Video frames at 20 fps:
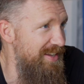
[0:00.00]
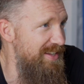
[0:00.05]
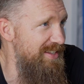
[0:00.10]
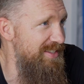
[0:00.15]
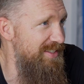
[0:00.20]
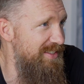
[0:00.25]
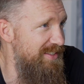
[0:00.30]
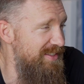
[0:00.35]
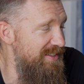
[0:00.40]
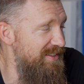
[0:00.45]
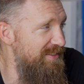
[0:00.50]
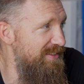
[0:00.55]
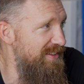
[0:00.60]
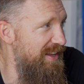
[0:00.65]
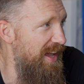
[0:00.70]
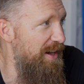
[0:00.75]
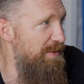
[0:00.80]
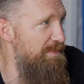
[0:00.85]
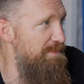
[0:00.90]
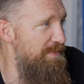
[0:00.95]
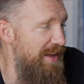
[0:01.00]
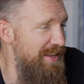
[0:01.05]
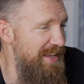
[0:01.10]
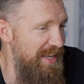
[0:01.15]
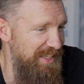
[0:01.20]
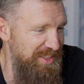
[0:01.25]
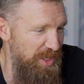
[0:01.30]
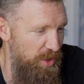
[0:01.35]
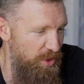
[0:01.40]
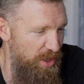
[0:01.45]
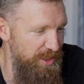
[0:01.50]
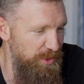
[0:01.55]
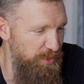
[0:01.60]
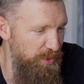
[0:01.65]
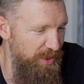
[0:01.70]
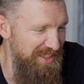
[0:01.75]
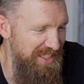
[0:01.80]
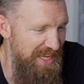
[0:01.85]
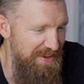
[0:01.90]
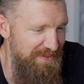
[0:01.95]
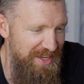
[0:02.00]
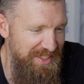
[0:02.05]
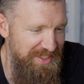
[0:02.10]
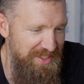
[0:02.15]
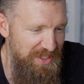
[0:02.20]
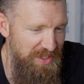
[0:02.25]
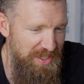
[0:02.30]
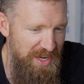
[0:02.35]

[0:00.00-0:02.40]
he's got started as a real estate investor,